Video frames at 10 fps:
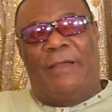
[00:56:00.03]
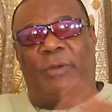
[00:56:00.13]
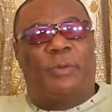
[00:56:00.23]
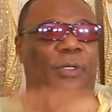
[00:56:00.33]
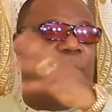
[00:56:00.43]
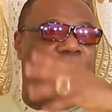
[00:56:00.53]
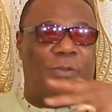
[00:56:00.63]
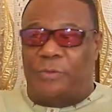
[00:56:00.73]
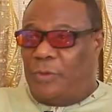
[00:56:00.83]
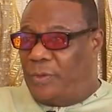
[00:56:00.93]
everybody
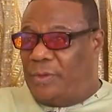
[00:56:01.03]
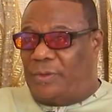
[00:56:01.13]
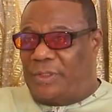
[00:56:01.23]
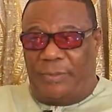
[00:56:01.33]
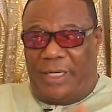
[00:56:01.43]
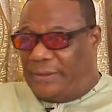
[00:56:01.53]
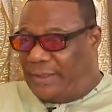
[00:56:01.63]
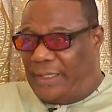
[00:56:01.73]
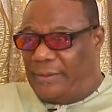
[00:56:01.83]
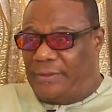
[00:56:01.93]
was doing similar
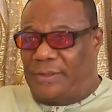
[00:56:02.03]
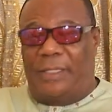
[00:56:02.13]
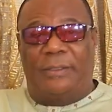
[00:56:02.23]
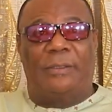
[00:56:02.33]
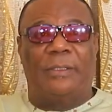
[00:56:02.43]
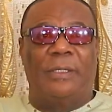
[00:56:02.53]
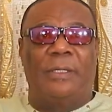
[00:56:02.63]
things, and